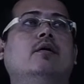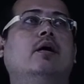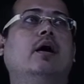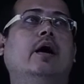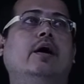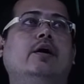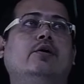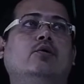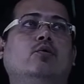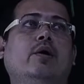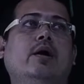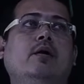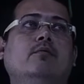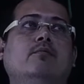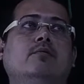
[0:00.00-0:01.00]
and
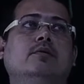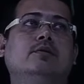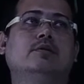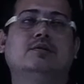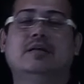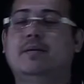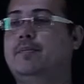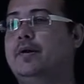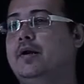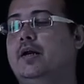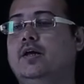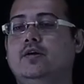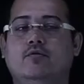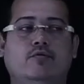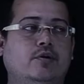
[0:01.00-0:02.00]
12.
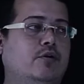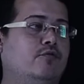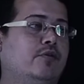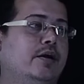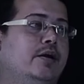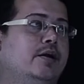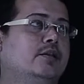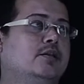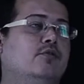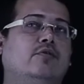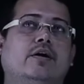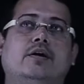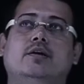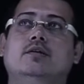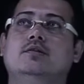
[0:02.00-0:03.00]
Separately we are finding the
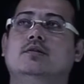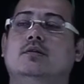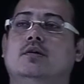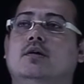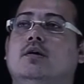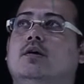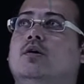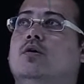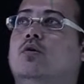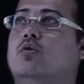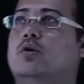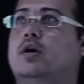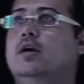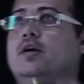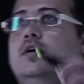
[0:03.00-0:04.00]
factors,
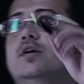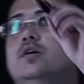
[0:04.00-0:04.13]
okay.